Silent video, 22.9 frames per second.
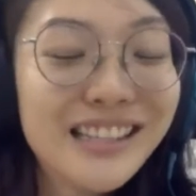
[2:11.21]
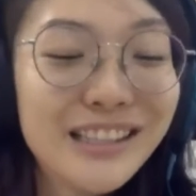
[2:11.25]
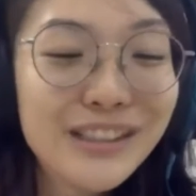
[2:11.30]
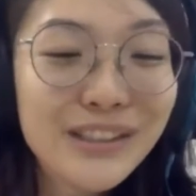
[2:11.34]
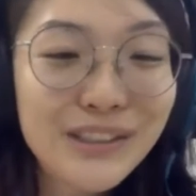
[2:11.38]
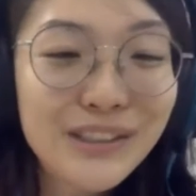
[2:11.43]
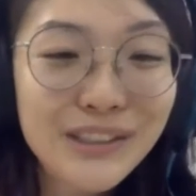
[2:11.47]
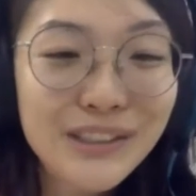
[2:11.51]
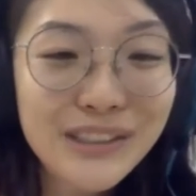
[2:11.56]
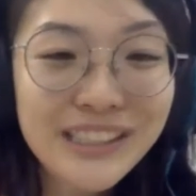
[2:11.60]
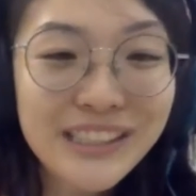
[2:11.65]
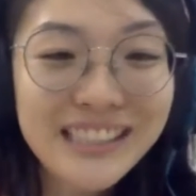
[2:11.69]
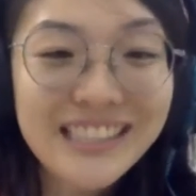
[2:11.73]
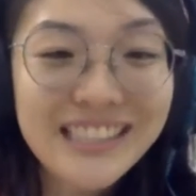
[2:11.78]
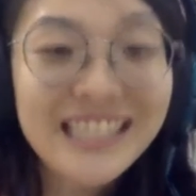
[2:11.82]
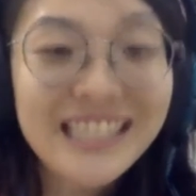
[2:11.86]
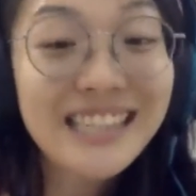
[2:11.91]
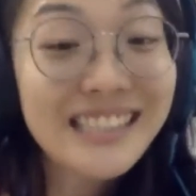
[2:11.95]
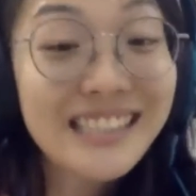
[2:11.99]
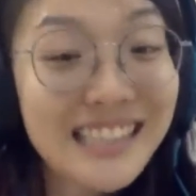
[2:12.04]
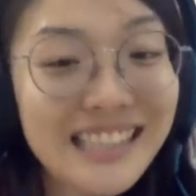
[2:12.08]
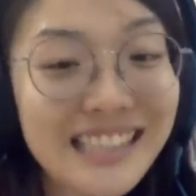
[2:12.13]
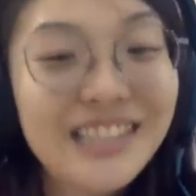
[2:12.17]
So in the
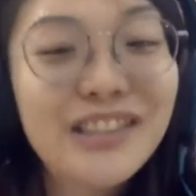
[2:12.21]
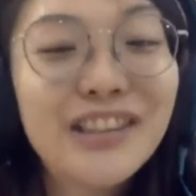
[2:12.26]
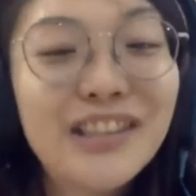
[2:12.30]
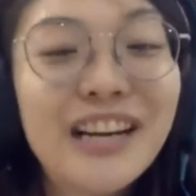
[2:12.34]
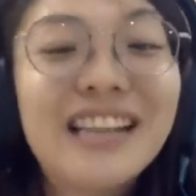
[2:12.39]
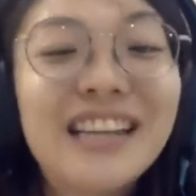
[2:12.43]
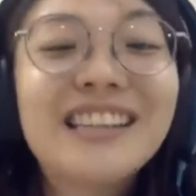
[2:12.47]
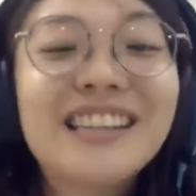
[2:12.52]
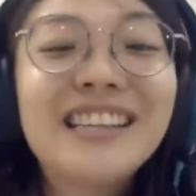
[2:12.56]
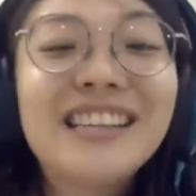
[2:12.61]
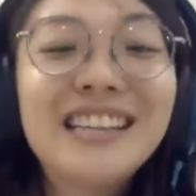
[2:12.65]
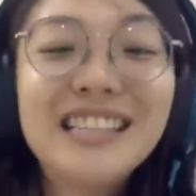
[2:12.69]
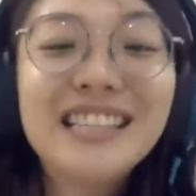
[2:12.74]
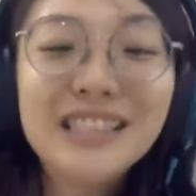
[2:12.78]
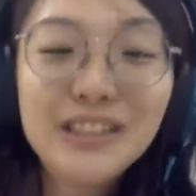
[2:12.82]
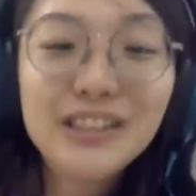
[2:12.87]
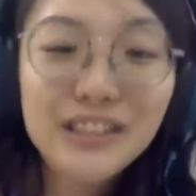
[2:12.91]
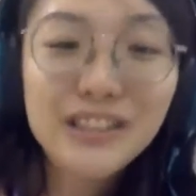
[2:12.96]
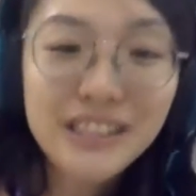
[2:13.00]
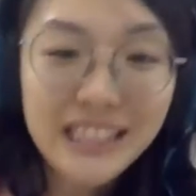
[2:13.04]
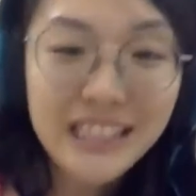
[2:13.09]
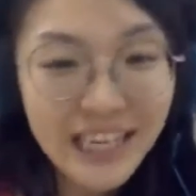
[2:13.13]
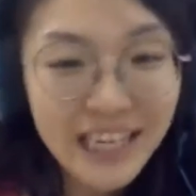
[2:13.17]
EdTech track here
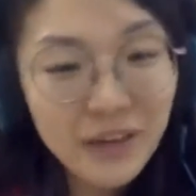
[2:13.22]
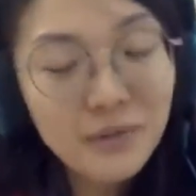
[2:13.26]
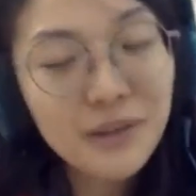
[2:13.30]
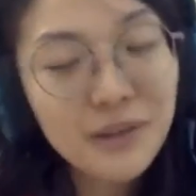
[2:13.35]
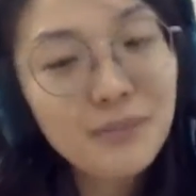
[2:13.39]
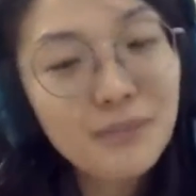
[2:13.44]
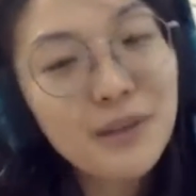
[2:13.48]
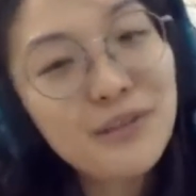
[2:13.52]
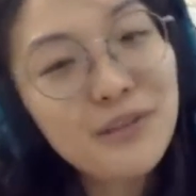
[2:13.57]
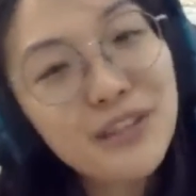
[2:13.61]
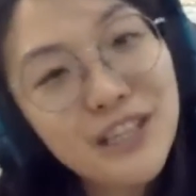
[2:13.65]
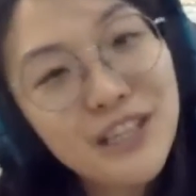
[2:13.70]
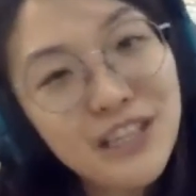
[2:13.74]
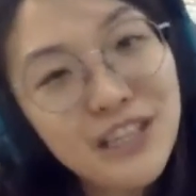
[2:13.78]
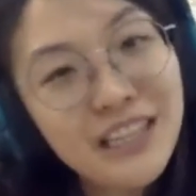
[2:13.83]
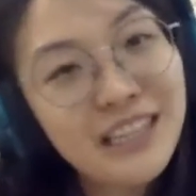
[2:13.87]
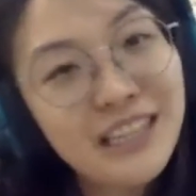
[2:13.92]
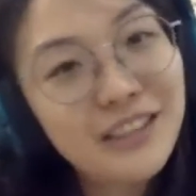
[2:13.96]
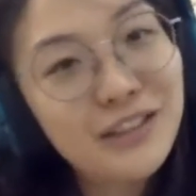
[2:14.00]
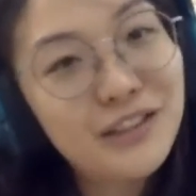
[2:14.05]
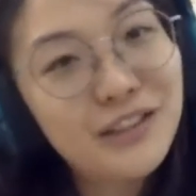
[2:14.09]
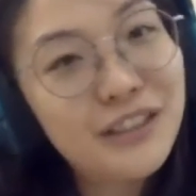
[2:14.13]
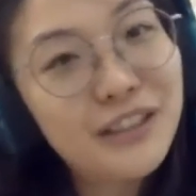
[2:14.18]
today, we'll be reaching
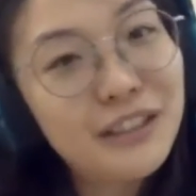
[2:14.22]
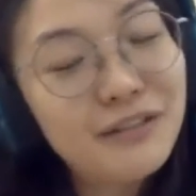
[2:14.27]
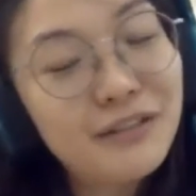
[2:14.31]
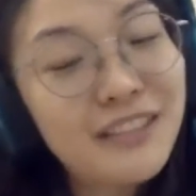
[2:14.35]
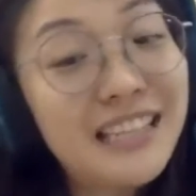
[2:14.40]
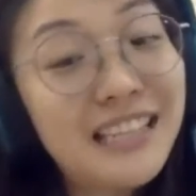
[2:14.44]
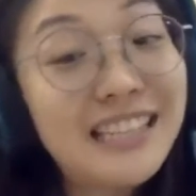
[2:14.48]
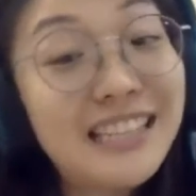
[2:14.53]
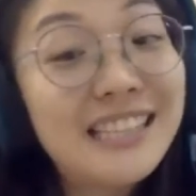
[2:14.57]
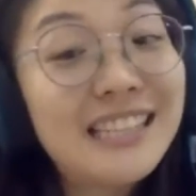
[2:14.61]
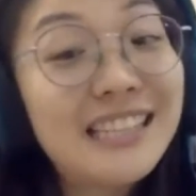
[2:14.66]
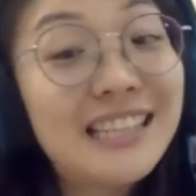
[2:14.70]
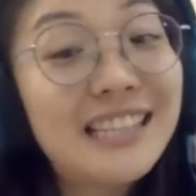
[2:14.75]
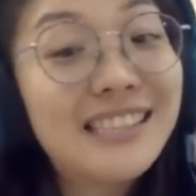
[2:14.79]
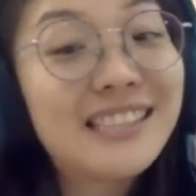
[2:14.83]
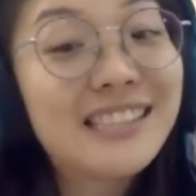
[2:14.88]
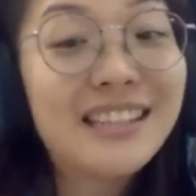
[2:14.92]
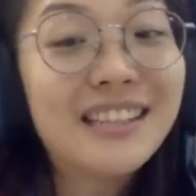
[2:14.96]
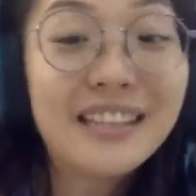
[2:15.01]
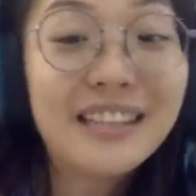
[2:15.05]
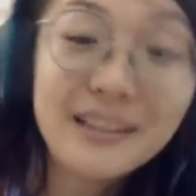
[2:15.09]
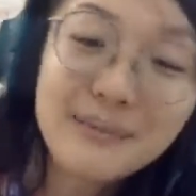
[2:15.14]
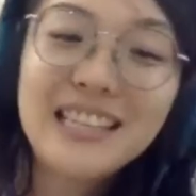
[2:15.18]
out to different EdTech
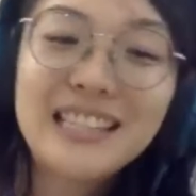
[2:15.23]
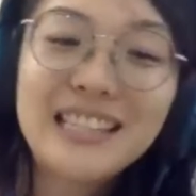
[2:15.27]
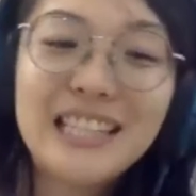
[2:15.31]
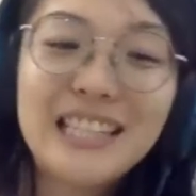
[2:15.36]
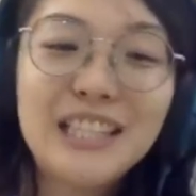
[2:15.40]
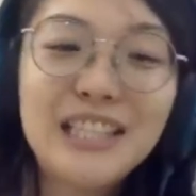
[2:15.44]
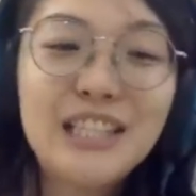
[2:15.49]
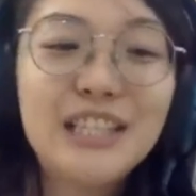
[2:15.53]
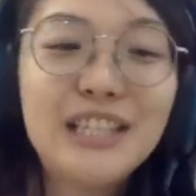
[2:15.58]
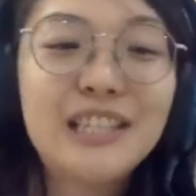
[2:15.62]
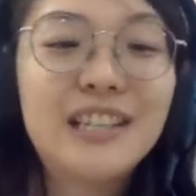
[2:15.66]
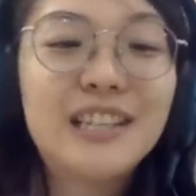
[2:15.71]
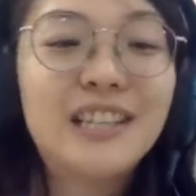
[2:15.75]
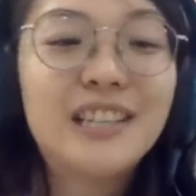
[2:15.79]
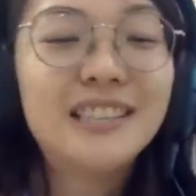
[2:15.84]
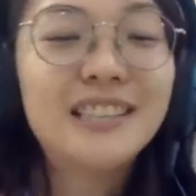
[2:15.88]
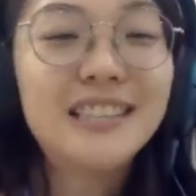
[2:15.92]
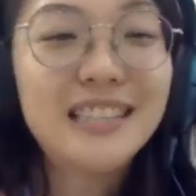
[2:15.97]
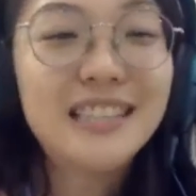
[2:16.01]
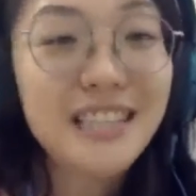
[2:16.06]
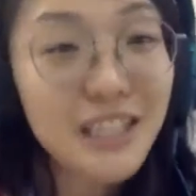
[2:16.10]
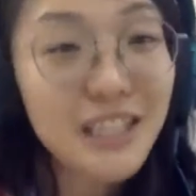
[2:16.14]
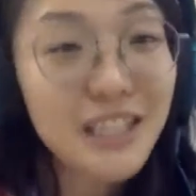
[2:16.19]
startups,
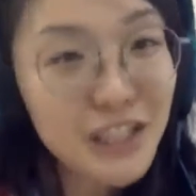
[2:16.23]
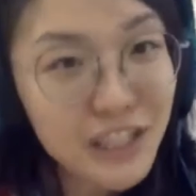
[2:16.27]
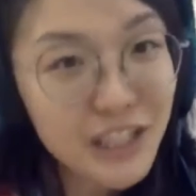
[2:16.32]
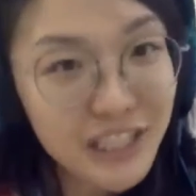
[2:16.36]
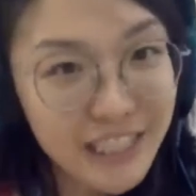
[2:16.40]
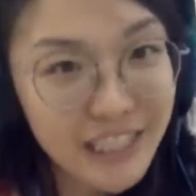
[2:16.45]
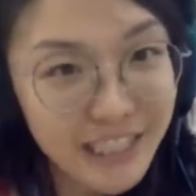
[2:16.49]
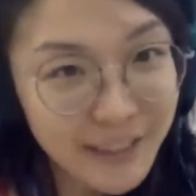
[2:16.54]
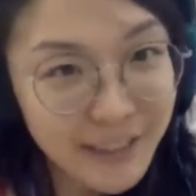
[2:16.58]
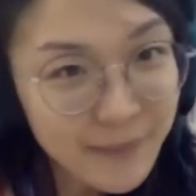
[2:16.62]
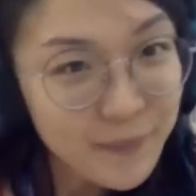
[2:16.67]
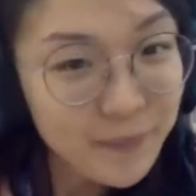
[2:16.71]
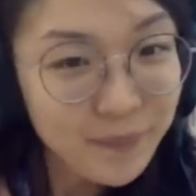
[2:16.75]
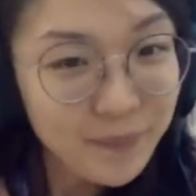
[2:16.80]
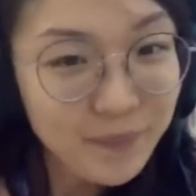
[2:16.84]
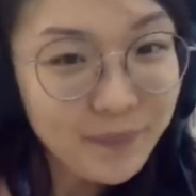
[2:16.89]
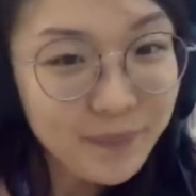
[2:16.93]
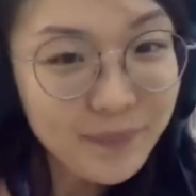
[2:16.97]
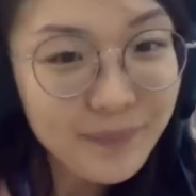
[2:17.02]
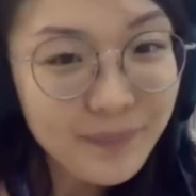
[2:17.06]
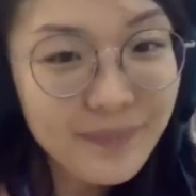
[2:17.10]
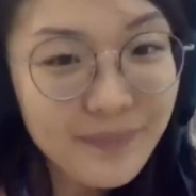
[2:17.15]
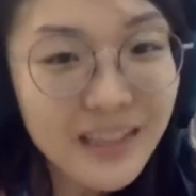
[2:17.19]
touching on their
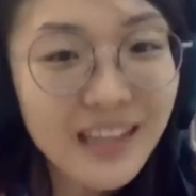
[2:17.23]
journey,